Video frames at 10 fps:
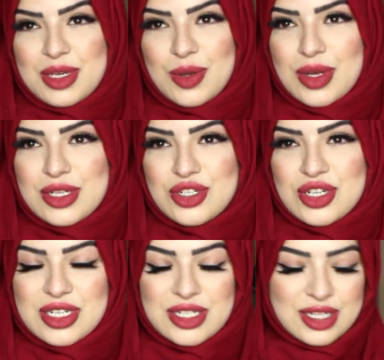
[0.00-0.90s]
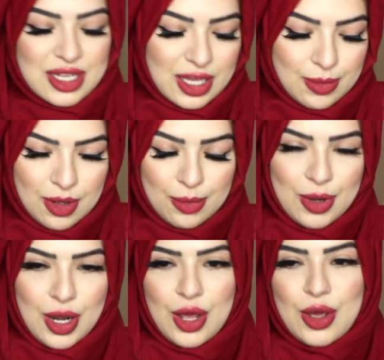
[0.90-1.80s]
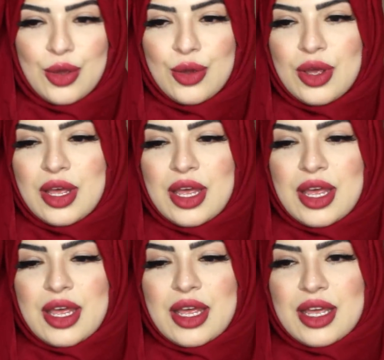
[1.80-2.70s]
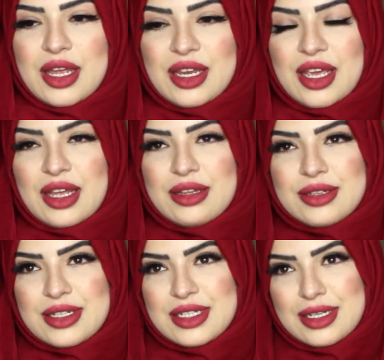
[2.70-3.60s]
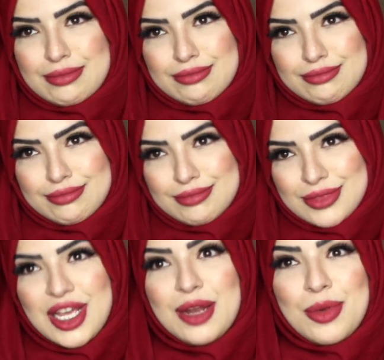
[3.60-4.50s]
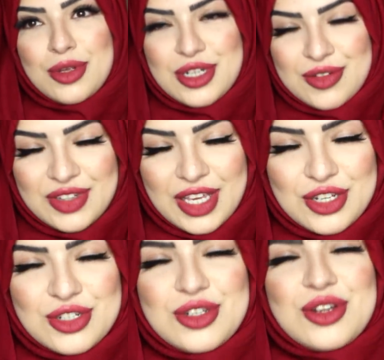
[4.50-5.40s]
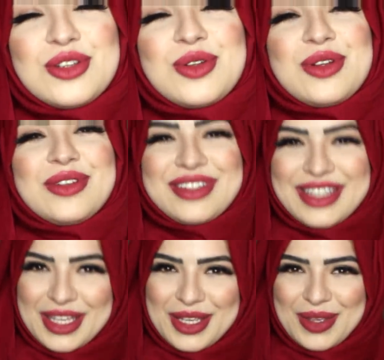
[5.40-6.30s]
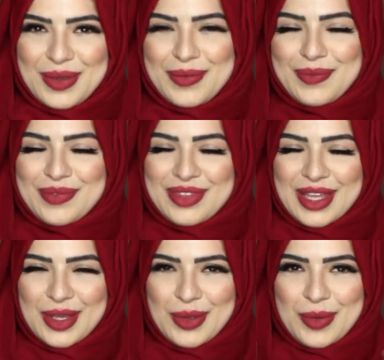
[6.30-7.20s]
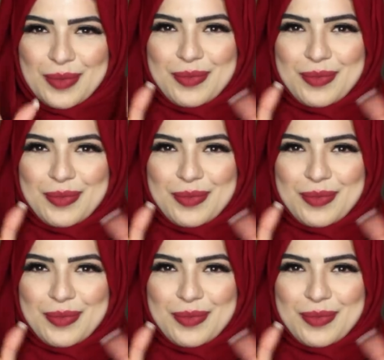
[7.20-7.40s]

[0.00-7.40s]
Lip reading: me questions to the email below. And yeah, that's it. 10 post notifications on as well. Thank you.